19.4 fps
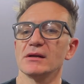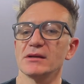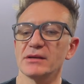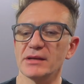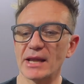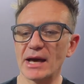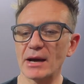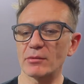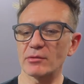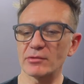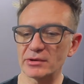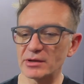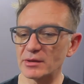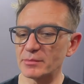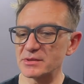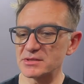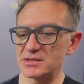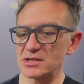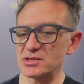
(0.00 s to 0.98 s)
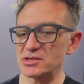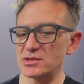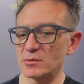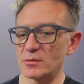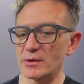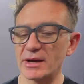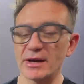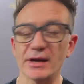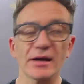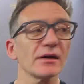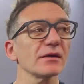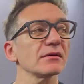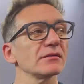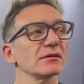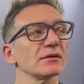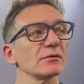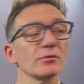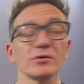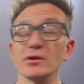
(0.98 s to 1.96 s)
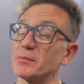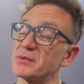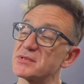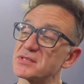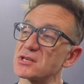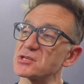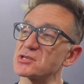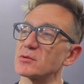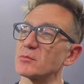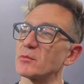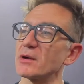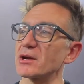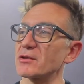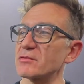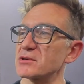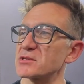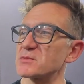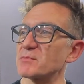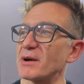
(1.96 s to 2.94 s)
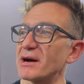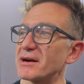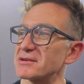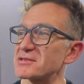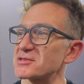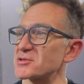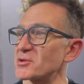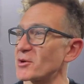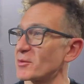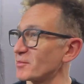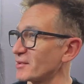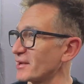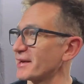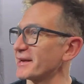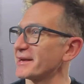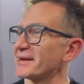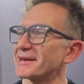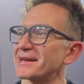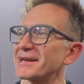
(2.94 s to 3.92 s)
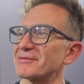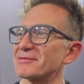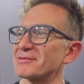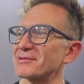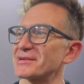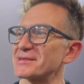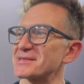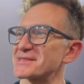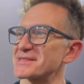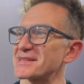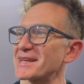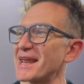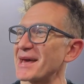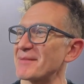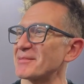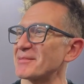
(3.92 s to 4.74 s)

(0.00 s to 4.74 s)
now we're in a position where Chris Bucks stopped playing and everyone's clapping.